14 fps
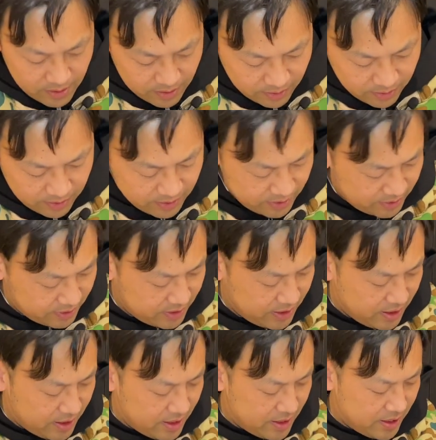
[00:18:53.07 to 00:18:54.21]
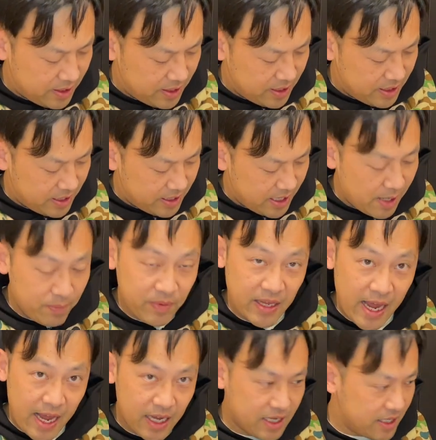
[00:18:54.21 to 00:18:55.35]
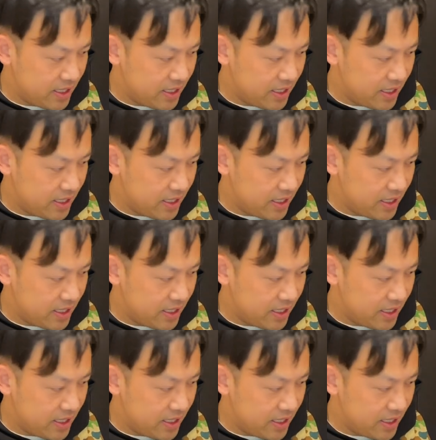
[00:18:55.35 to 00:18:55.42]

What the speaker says: I think it's the game deck.